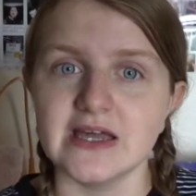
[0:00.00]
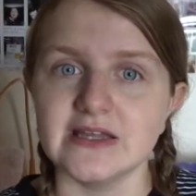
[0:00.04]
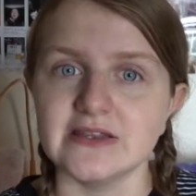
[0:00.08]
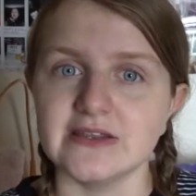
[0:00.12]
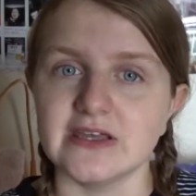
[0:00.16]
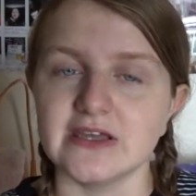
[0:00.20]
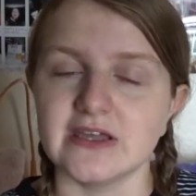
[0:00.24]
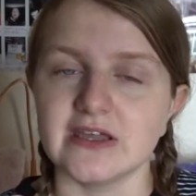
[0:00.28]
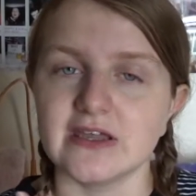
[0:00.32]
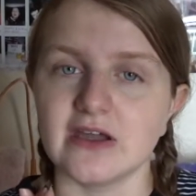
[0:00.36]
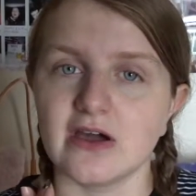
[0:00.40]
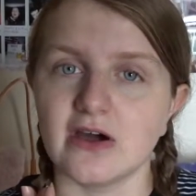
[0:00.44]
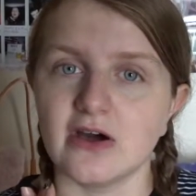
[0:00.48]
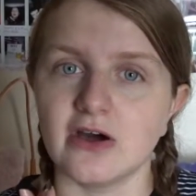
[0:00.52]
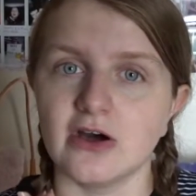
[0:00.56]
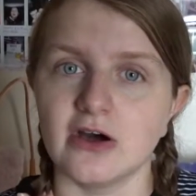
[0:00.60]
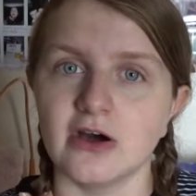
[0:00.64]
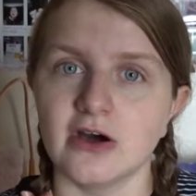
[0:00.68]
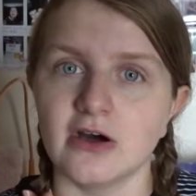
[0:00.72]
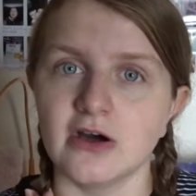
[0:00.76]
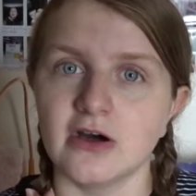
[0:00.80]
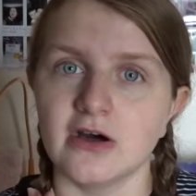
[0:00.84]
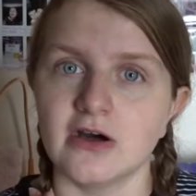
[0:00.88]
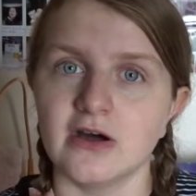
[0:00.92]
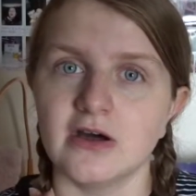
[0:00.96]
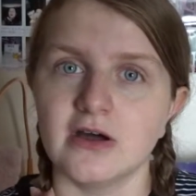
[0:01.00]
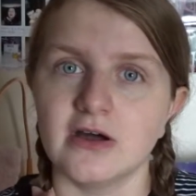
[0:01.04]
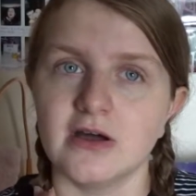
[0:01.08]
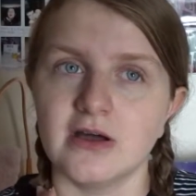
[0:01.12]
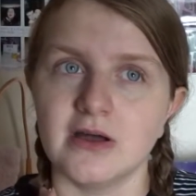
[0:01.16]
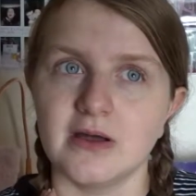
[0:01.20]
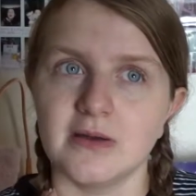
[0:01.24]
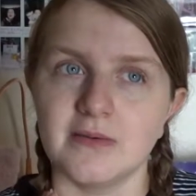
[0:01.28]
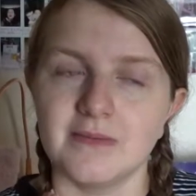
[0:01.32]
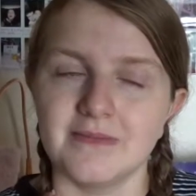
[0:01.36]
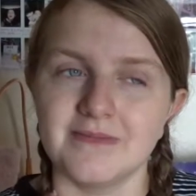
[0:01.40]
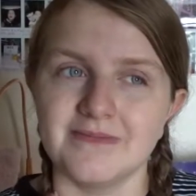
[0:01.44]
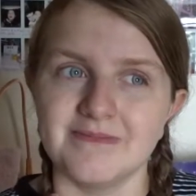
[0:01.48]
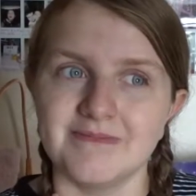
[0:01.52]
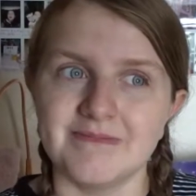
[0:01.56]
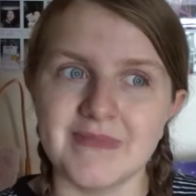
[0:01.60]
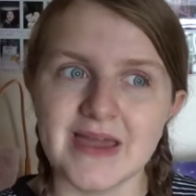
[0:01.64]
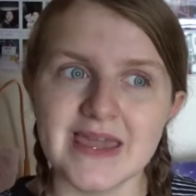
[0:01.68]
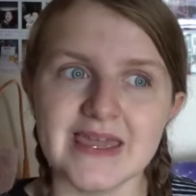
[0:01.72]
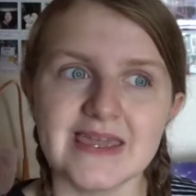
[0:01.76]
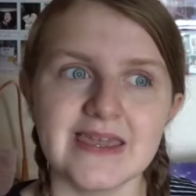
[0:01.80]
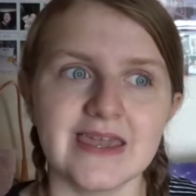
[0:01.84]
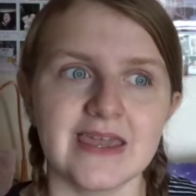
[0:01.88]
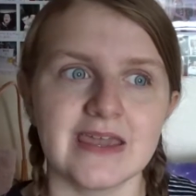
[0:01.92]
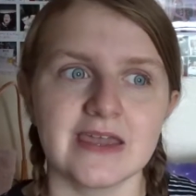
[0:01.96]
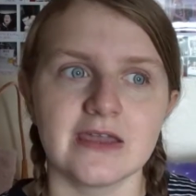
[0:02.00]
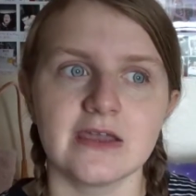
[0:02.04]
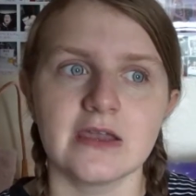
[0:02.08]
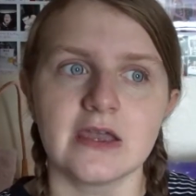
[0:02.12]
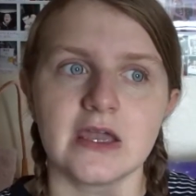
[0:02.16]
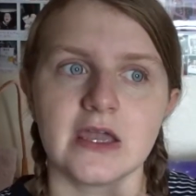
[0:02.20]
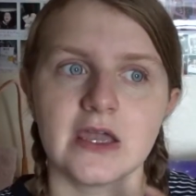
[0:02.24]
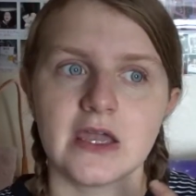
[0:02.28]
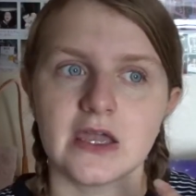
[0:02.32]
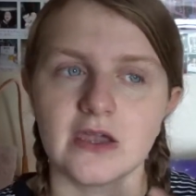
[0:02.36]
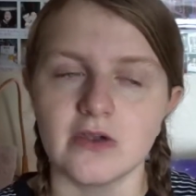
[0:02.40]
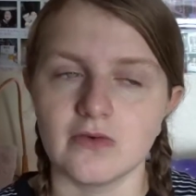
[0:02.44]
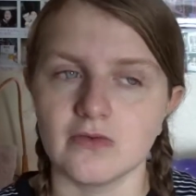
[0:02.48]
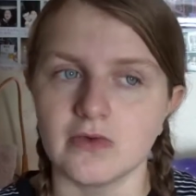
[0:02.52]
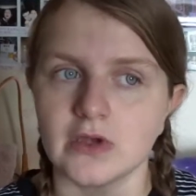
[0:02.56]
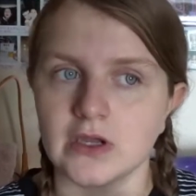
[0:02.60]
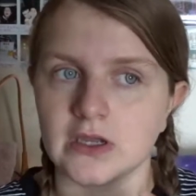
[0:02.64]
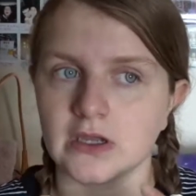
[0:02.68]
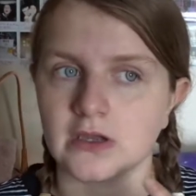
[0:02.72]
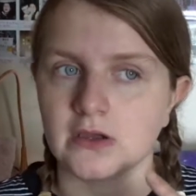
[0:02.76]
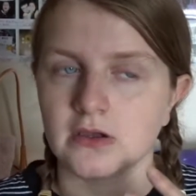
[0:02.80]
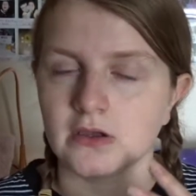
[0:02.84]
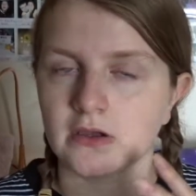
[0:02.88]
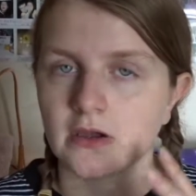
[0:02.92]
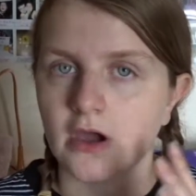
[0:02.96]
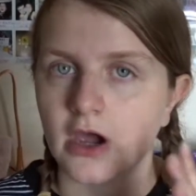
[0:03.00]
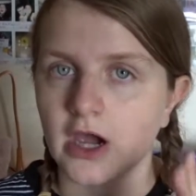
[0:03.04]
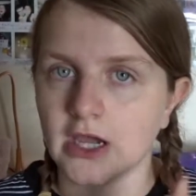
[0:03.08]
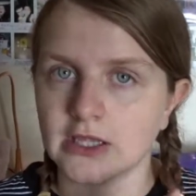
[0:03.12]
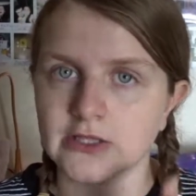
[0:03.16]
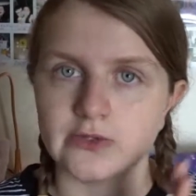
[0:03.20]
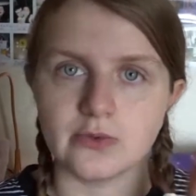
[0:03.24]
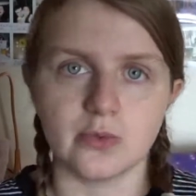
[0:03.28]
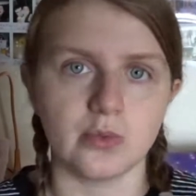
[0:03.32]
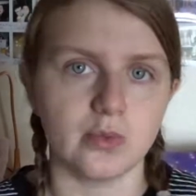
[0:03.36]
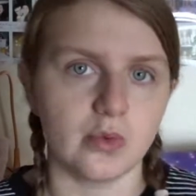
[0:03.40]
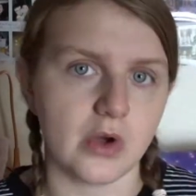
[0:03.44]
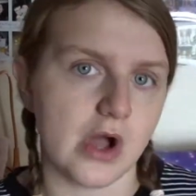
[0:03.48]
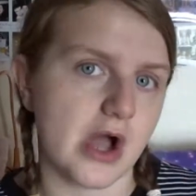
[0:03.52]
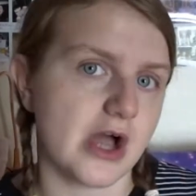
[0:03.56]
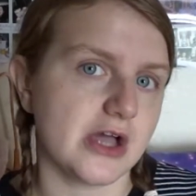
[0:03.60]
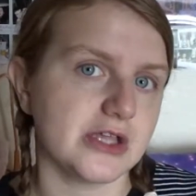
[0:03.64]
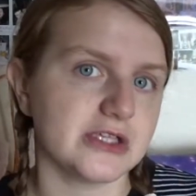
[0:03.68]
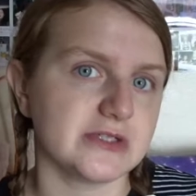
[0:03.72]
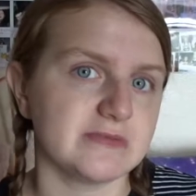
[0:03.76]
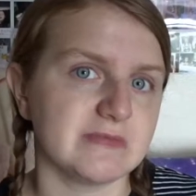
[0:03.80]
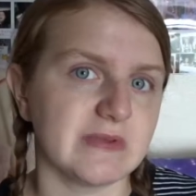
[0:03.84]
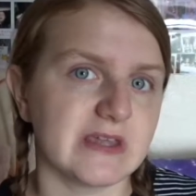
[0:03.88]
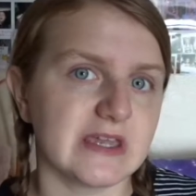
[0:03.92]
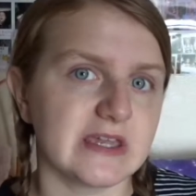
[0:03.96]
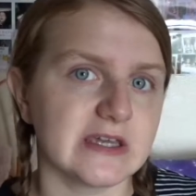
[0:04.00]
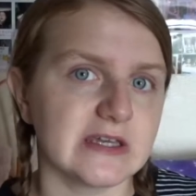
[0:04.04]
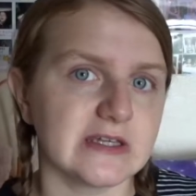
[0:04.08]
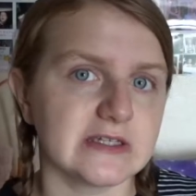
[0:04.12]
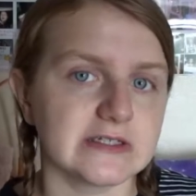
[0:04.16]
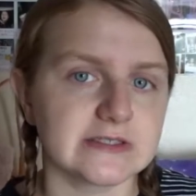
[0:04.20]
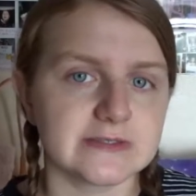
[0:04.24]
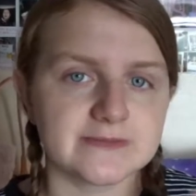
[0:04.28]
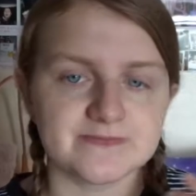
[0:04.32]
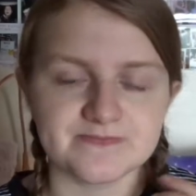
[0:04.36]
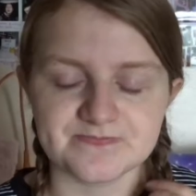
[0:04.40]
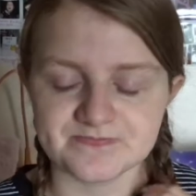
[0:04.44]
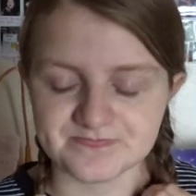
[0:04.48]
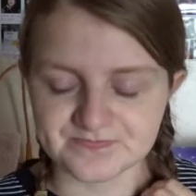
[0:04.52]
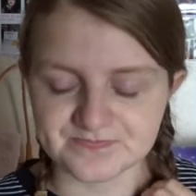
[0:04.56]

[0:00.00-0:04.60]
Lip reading: they are making hearing kind of worse, because